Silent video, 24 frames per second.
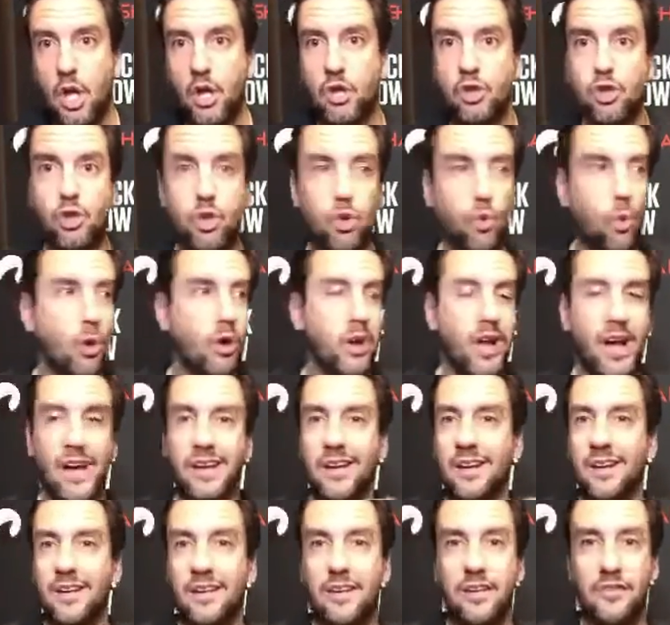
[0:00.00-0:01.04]
You are not
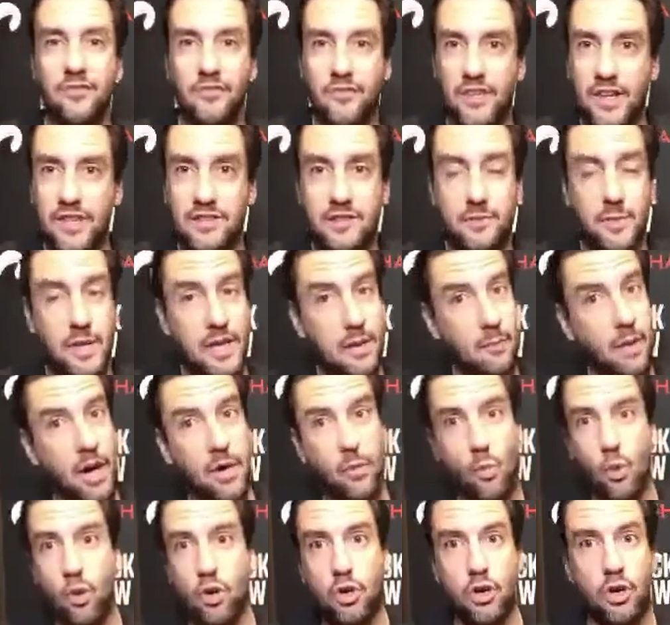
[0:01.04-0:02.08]
going to convince me, It
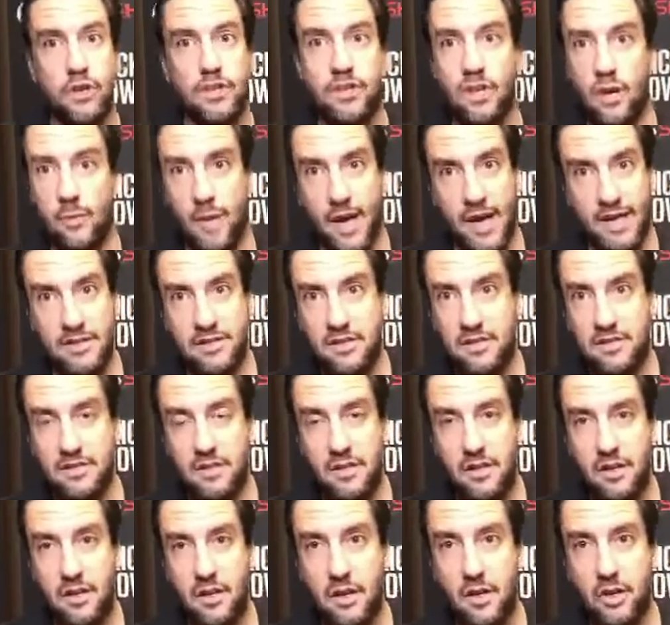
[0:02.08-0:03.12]
might work on dumbasses
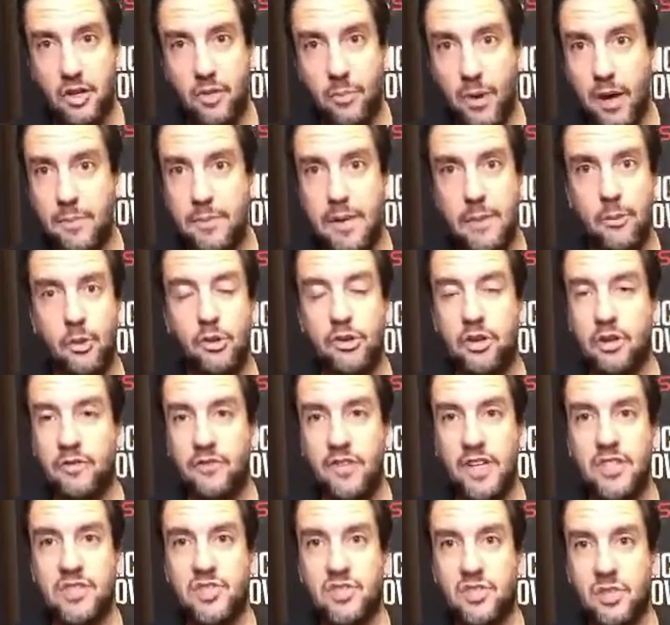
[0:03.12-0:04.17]
you might be able to
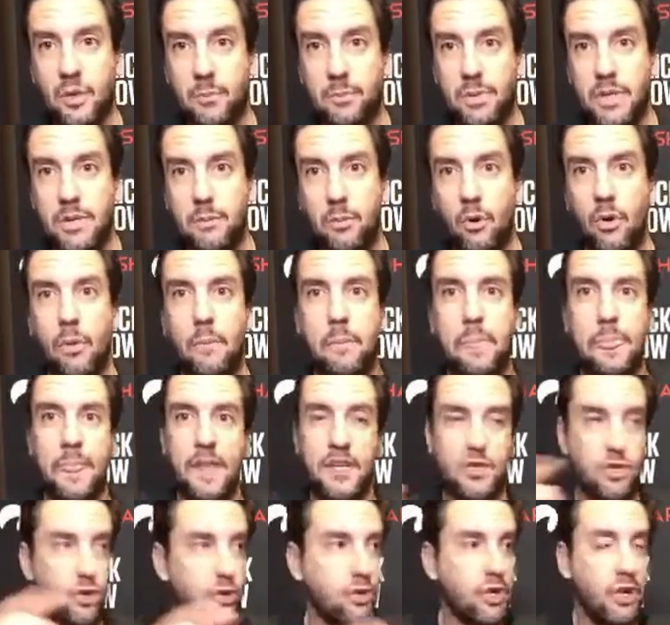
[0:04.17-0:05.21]
convince some people
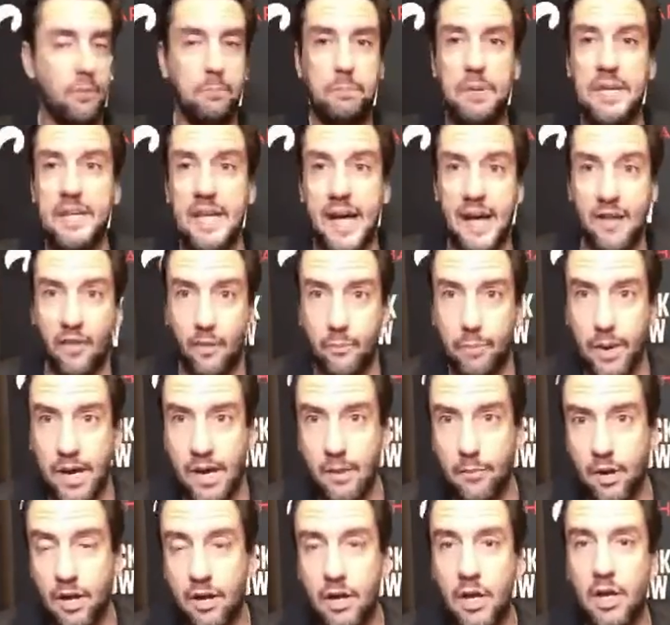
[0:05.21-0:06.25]
that you're going to beat
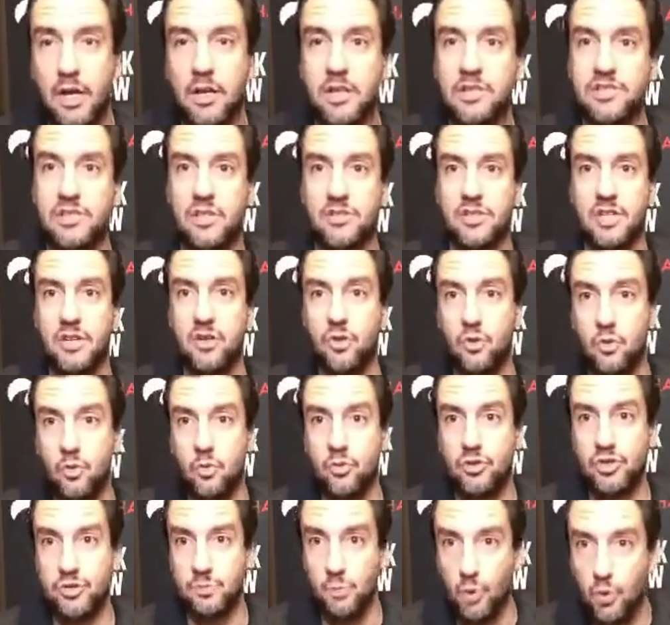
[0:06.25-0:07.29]
Alabama because there's a new
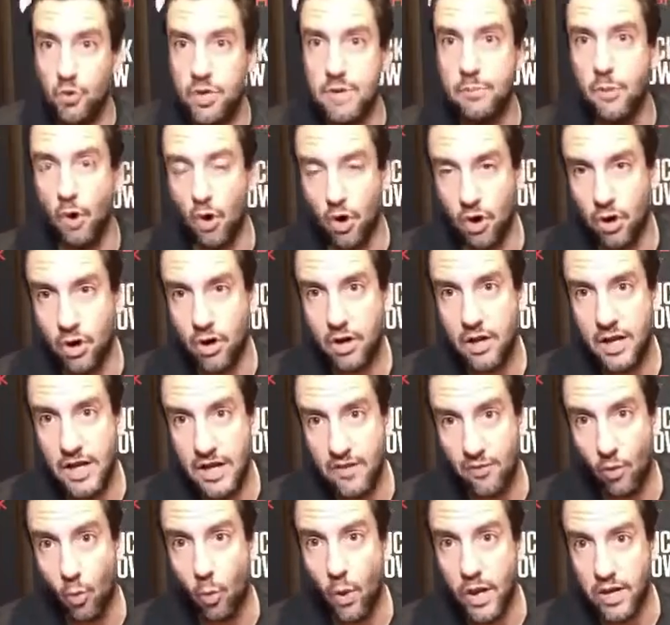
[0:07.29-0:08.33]
smoothie bar
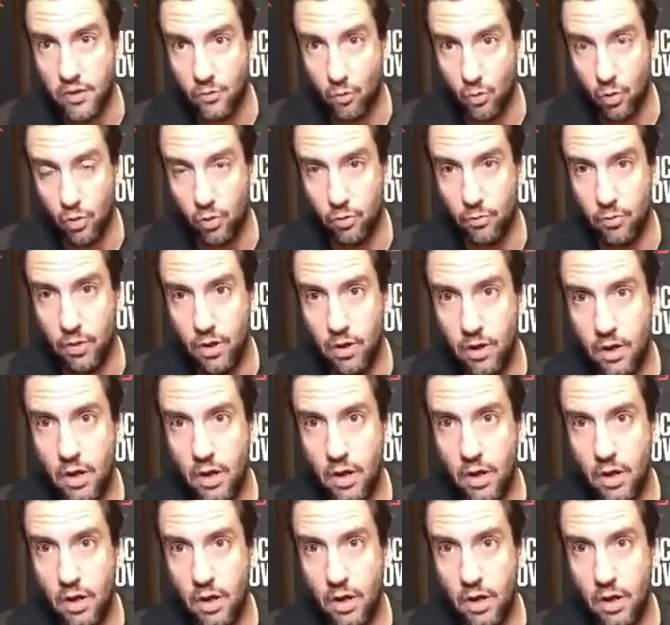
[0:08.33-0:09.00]
in the weight room.